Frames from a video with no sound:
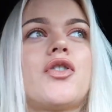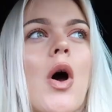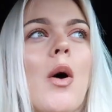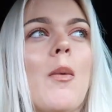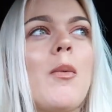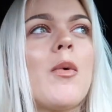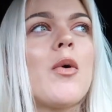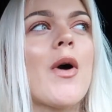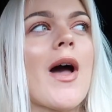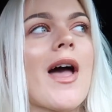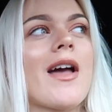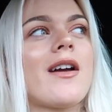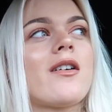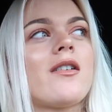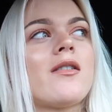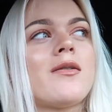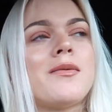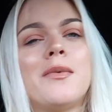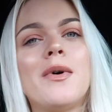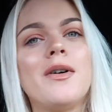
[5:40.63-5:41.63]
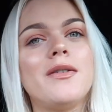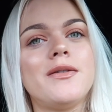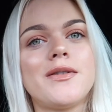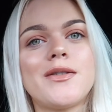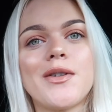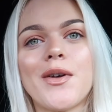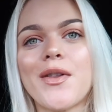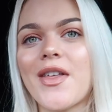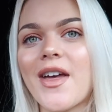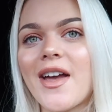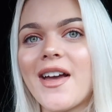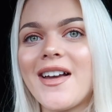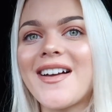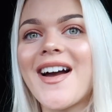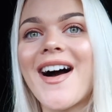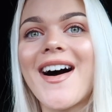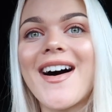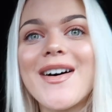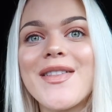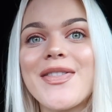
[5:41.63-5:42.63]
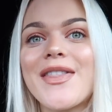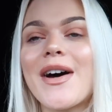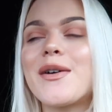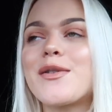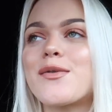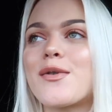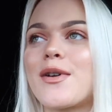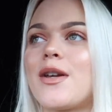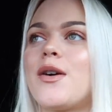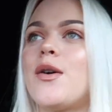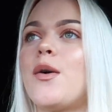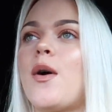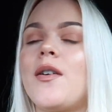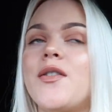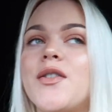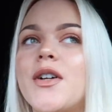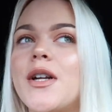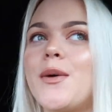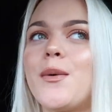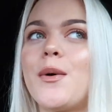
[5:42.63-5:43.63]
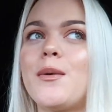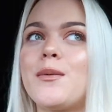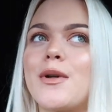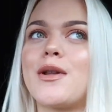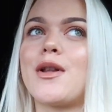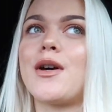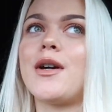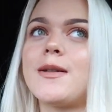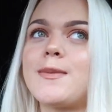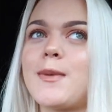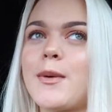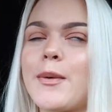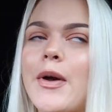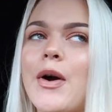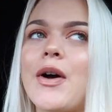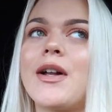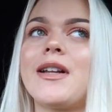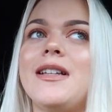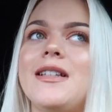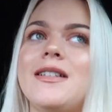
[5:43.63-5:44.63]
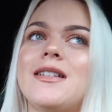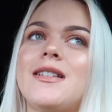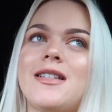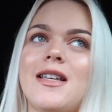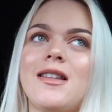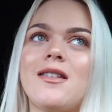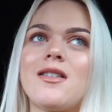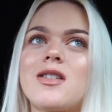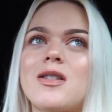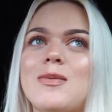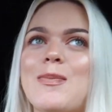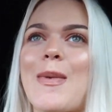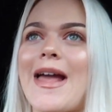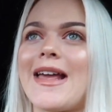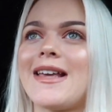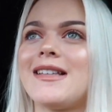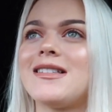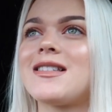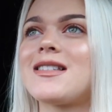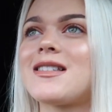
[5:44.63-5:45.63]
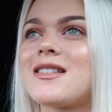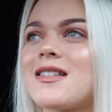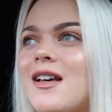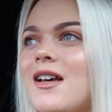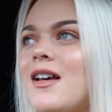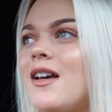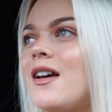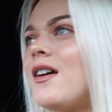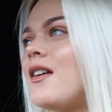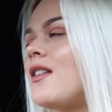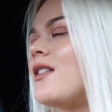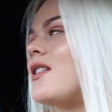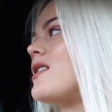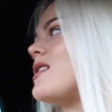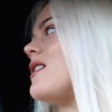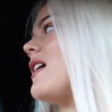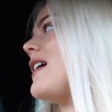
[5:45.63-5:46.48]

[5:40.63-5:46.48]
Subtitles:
Double egg one sort of thing, and that was really cool. I really want one of those, but we kind of need to see the space that's